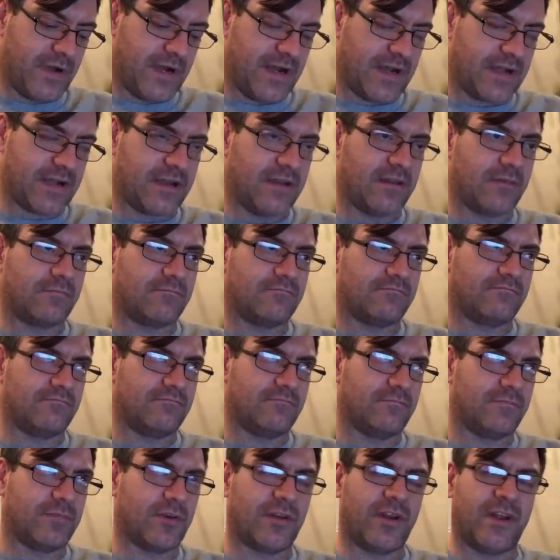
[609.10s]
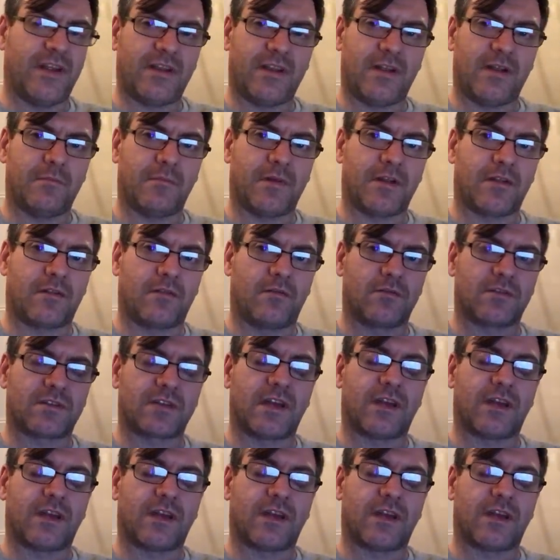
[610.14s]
back about eighteen months ago.